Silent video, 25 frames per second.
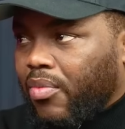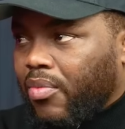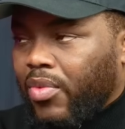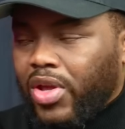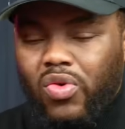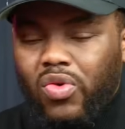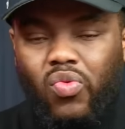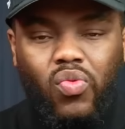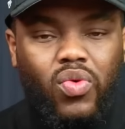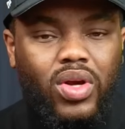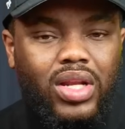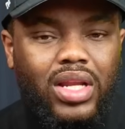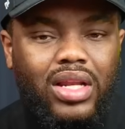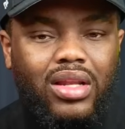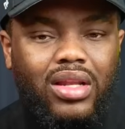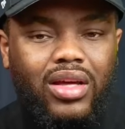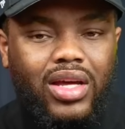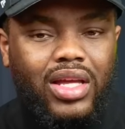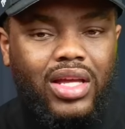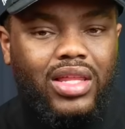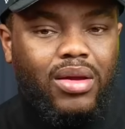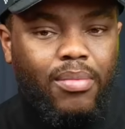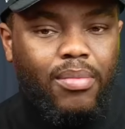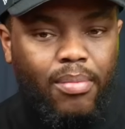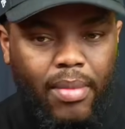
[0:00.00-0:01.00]
When you really look
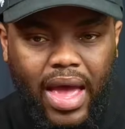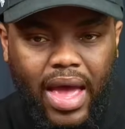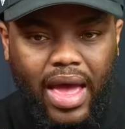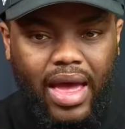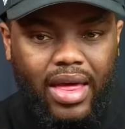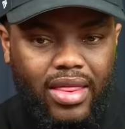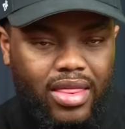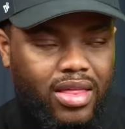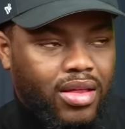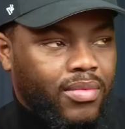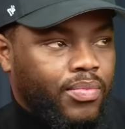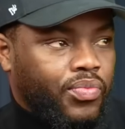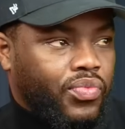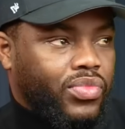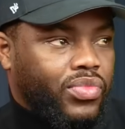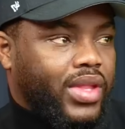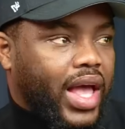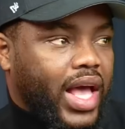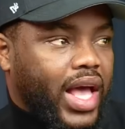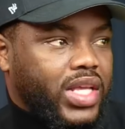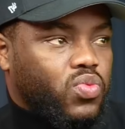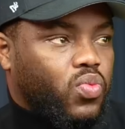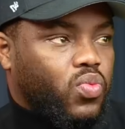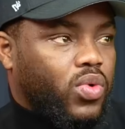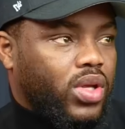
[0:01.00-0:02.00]
at the math,
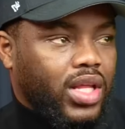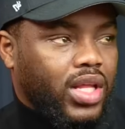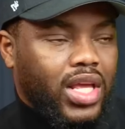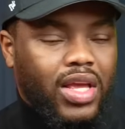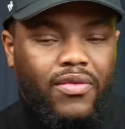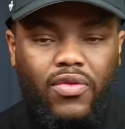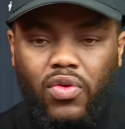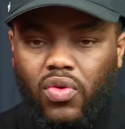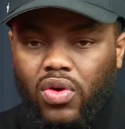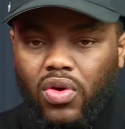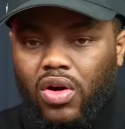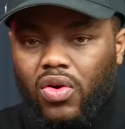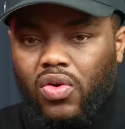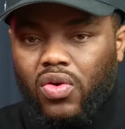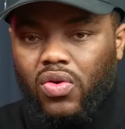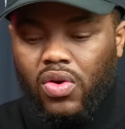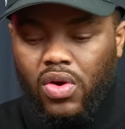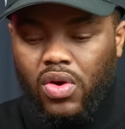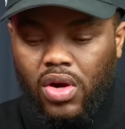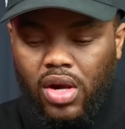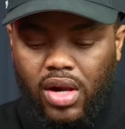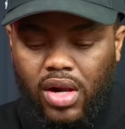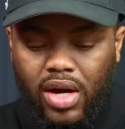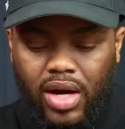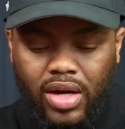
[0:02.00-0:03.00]
that's really, if you don't
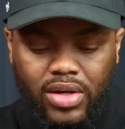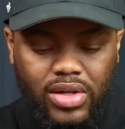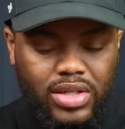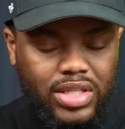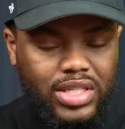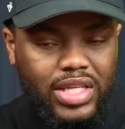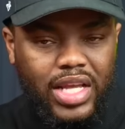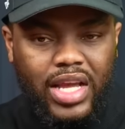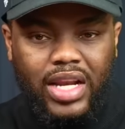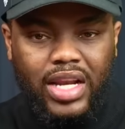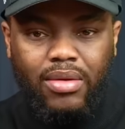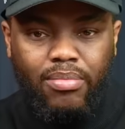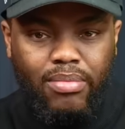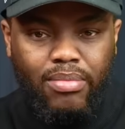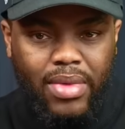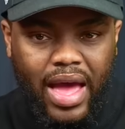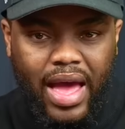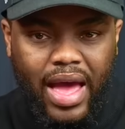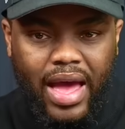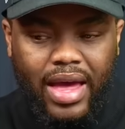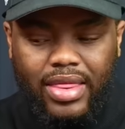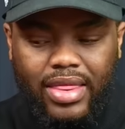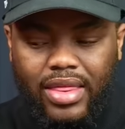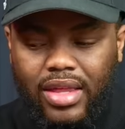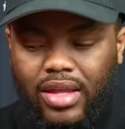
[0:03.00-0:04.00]
understand the
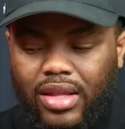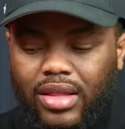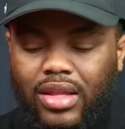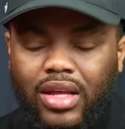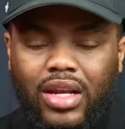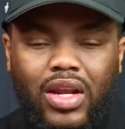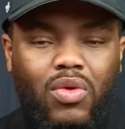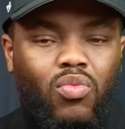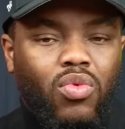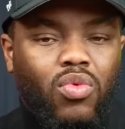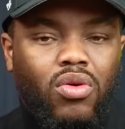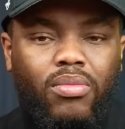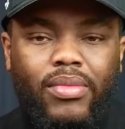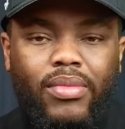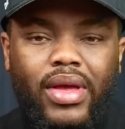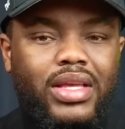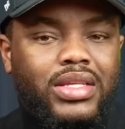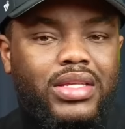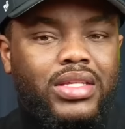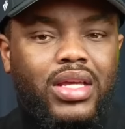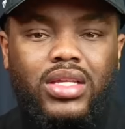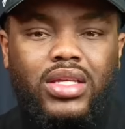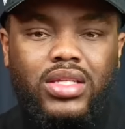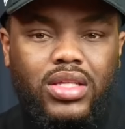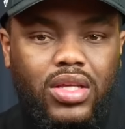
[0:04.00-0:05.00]
math, then it won't make
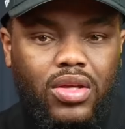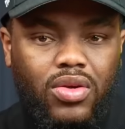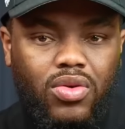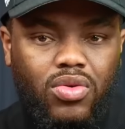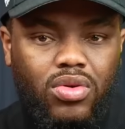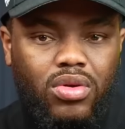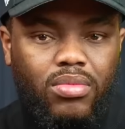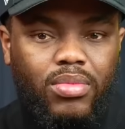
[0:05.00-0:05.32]
sense to you.